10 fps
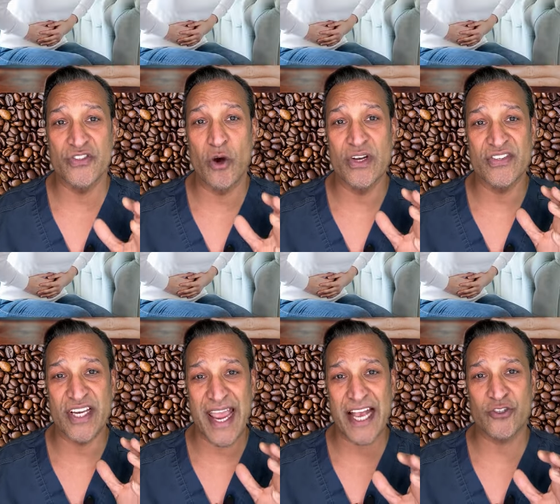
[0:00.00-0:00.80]
known as a
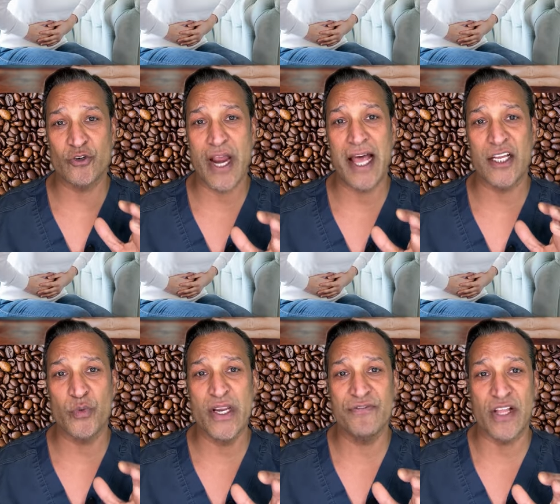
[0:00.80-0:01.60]
gastrocolic
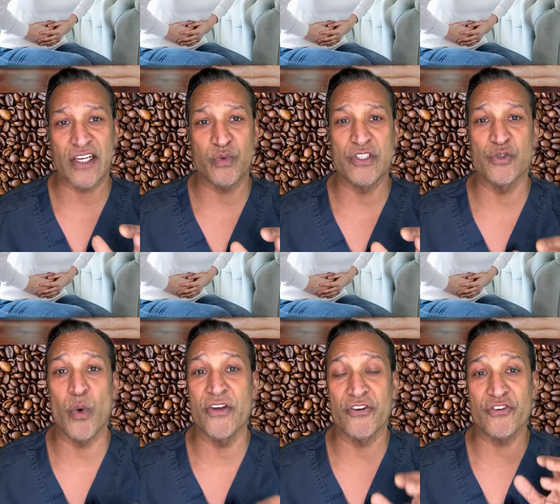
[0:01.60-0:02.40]
reflex, which is when
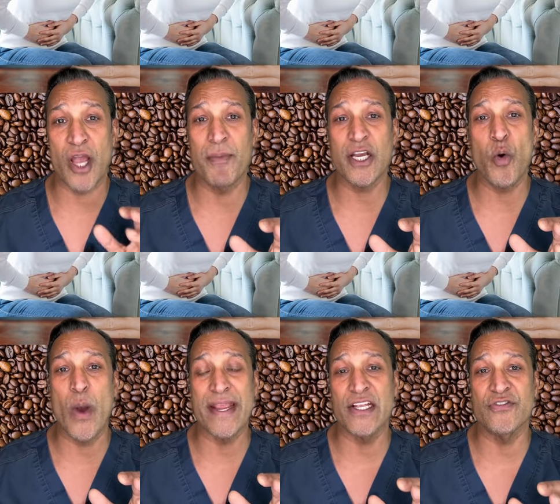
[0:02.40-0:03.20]
your stomach
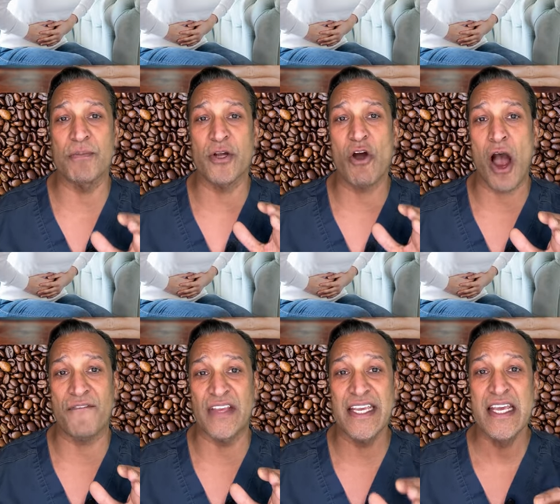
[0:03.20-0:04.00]
awakens from the
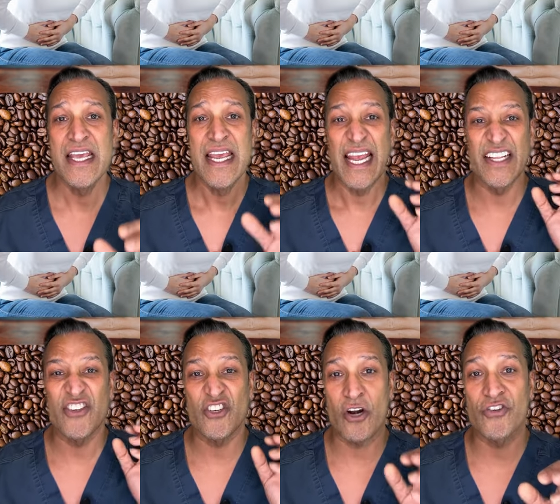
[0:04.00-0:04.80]
coffee and
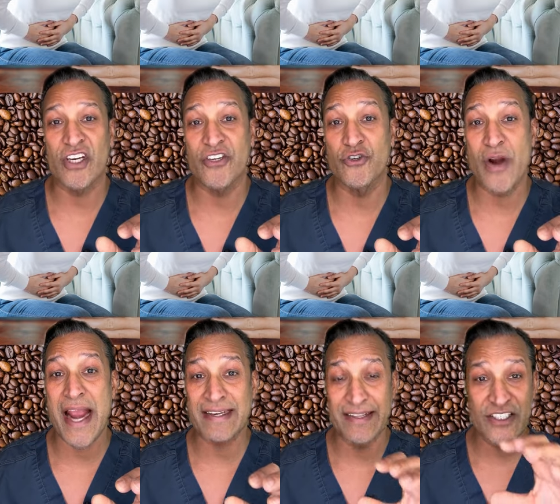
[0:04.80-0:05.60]
starts to contract.
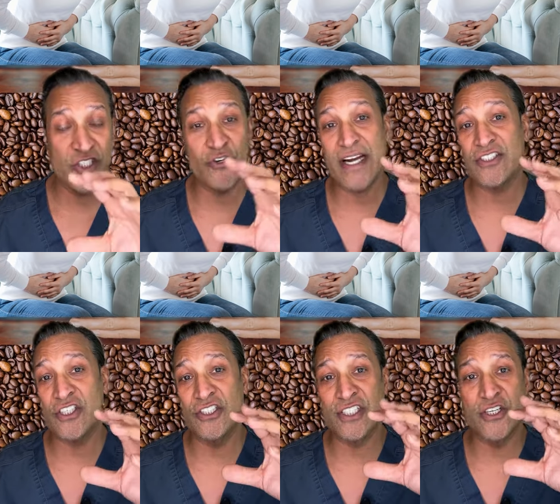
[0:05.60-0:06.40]
And this contraction
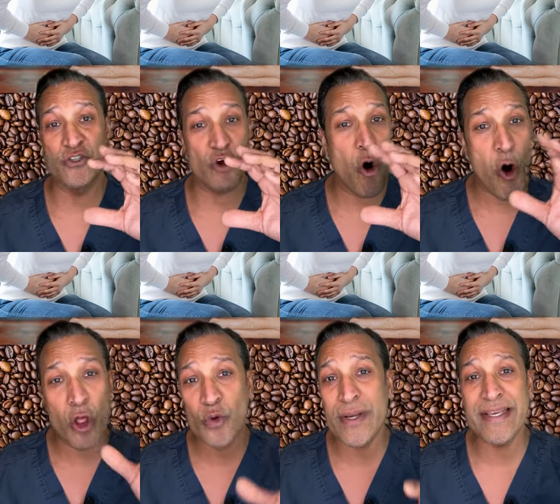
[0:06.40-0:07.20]
continues all the
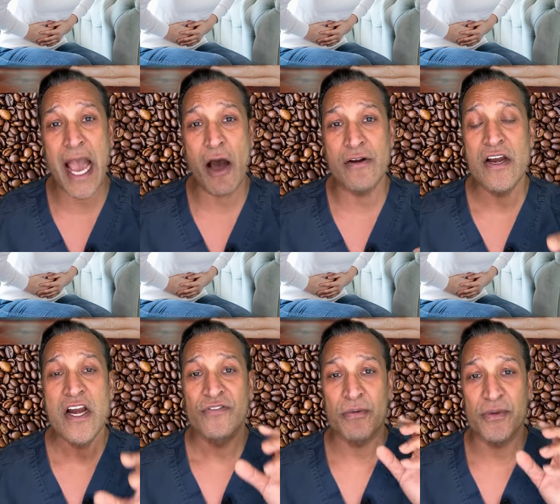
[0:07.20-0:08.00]
way down
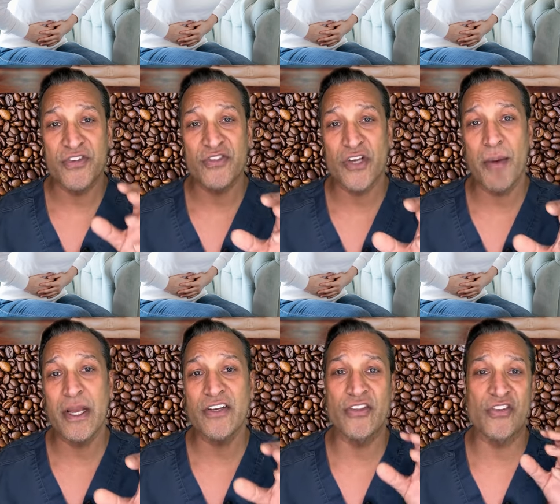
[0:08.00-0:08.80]
from the stomach
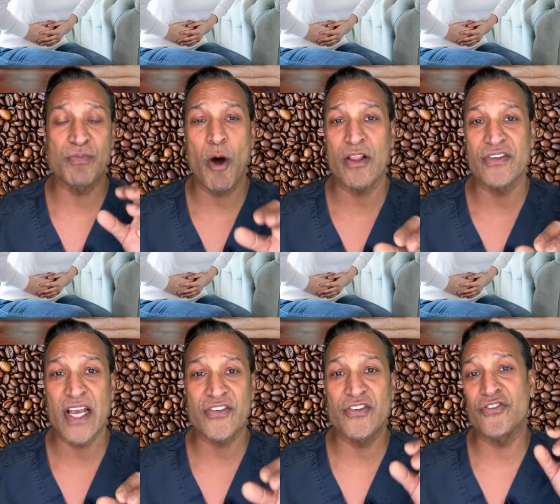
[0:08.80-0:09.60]
to the small
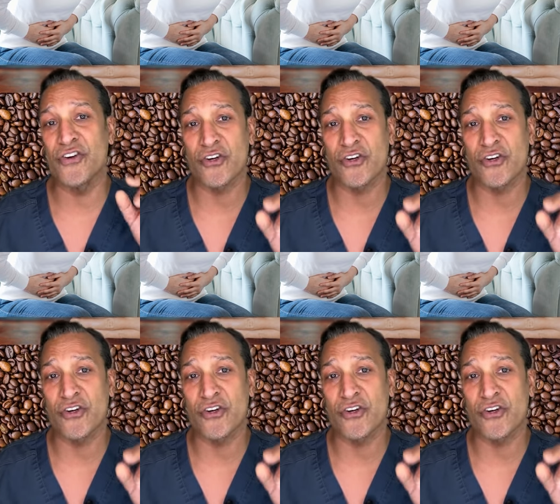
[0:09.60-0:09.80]
intestines to your